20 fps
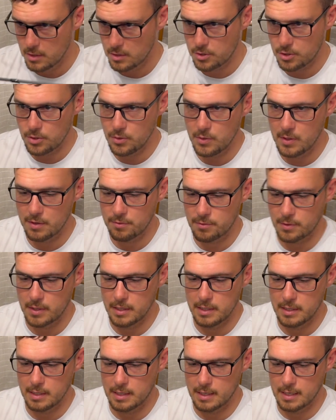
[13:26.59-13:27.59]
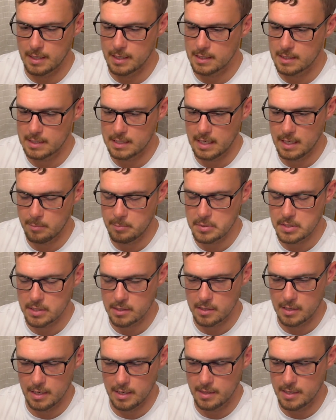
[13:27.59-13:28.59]
2 different
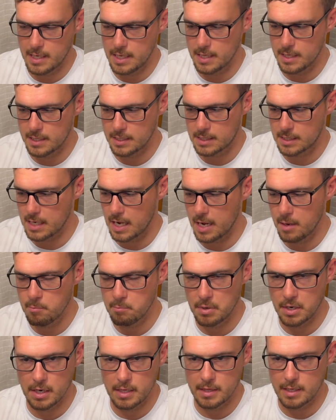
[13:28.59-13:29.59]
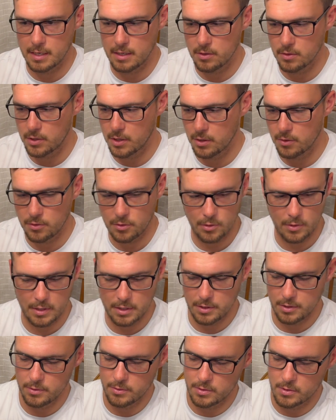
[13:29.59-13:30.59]
tips, and then the same butt that you go through
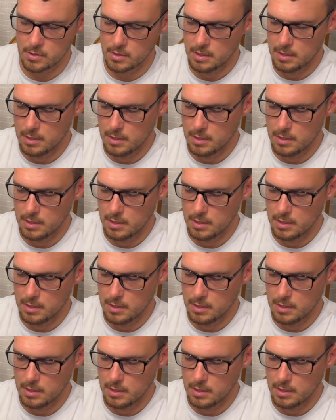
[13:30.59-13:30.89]
and use.